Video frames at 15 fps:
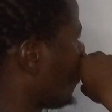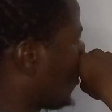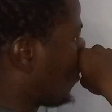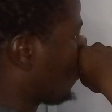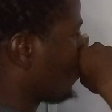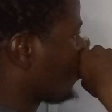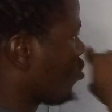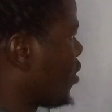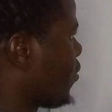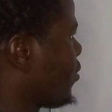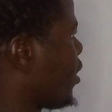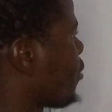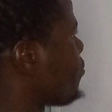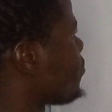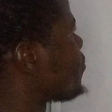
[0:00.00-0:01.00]
I'm going to have
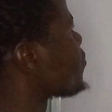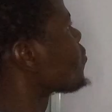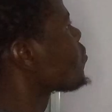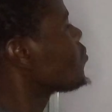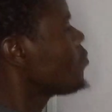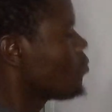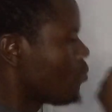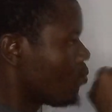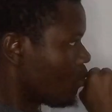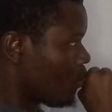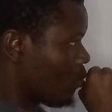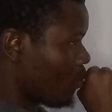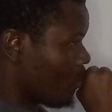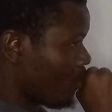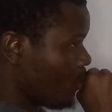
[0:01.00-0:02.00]
now?
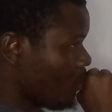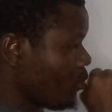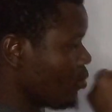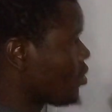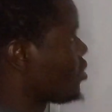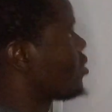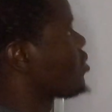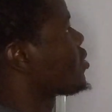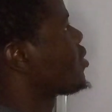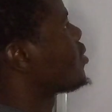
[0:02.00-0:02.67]
In this